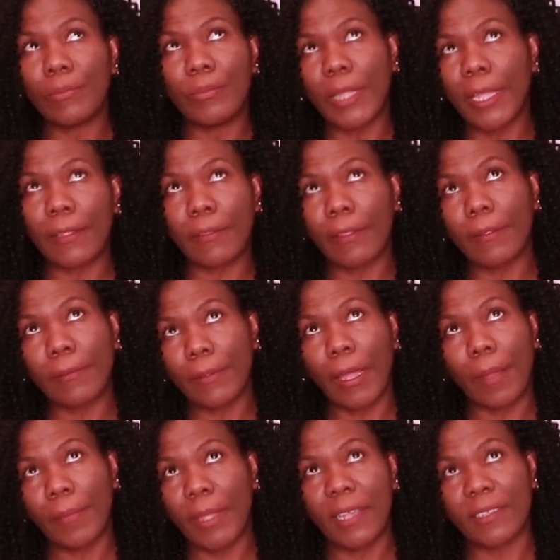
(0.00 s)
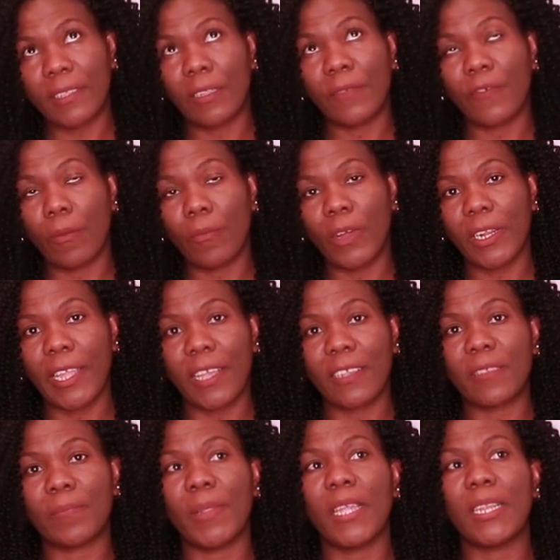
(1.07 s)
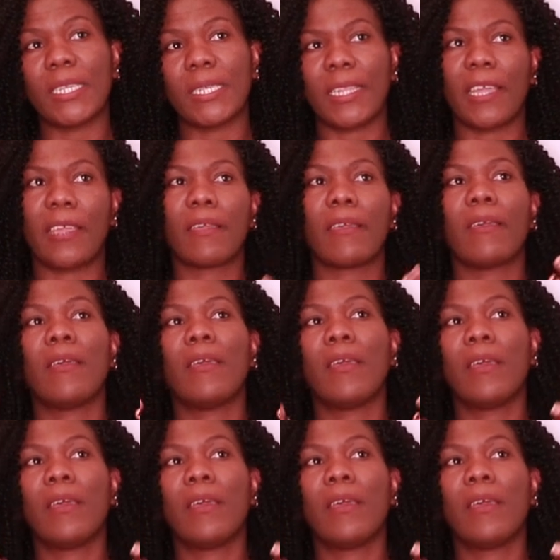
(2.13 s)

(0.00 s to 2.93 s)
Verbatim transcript: they, they I mean as the, from what they explain it's like